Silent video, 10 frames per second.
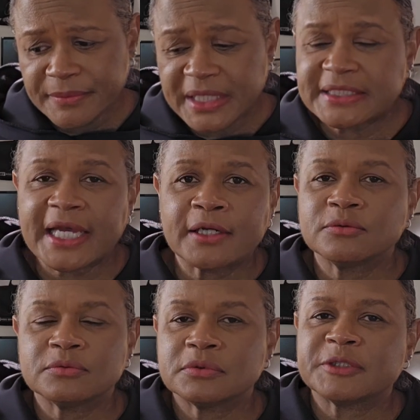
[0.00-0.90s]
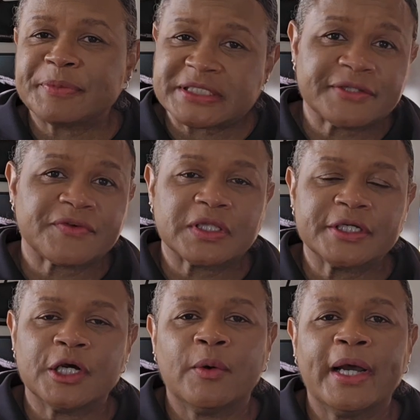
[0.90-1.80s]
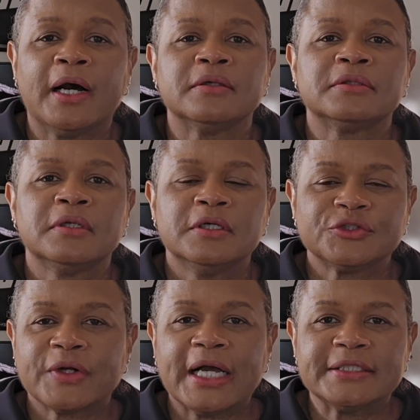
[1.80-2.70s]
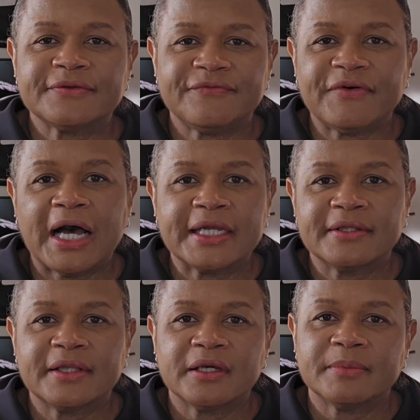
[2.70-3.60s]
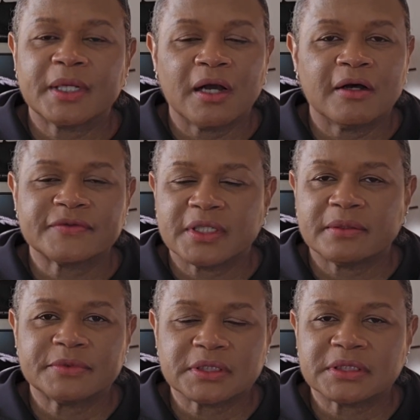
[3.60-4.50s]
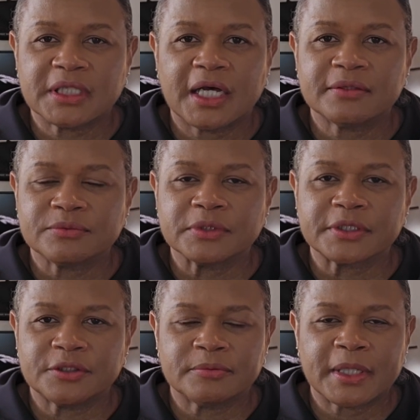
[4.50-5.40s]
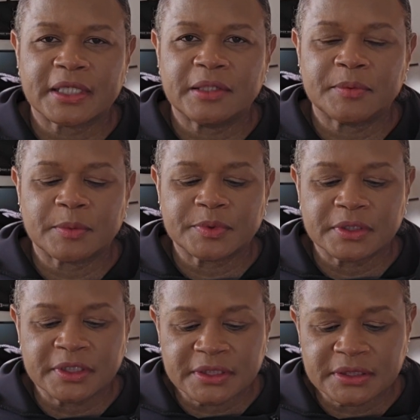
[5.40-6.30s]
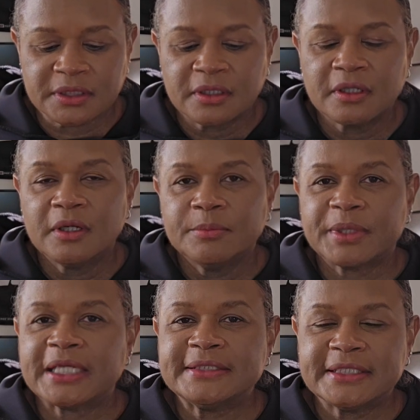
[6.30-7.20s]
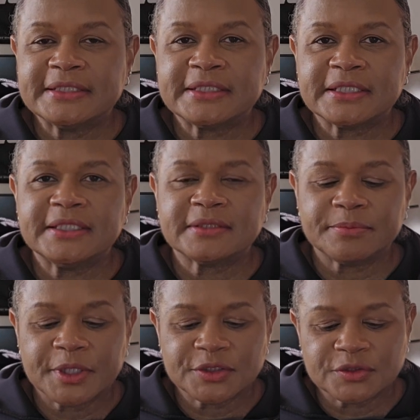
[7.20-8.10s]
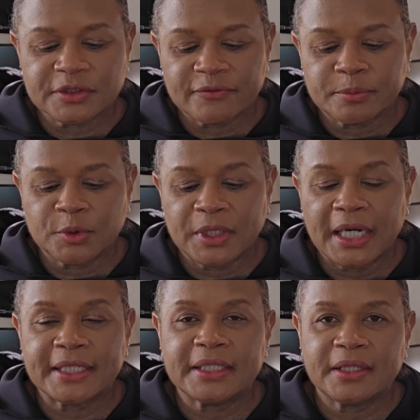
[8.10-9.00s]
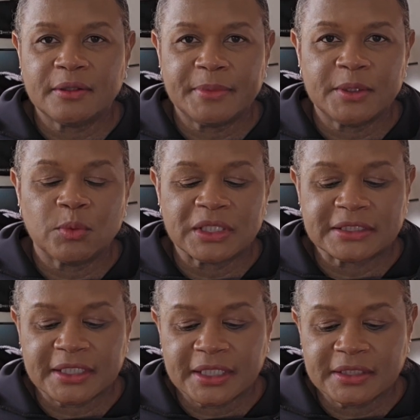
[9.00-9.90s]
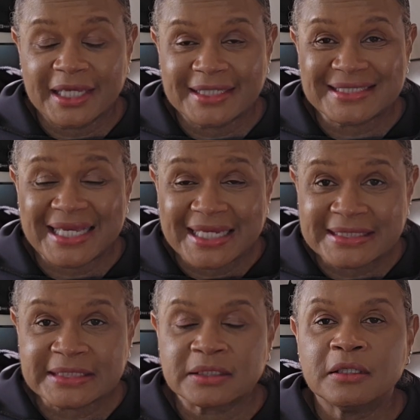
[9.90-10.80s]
because I don't specifically go out trying to find them, and often I'm just not really good about keeping up the list. But I did see some pictures of a Bugatti EB110 SS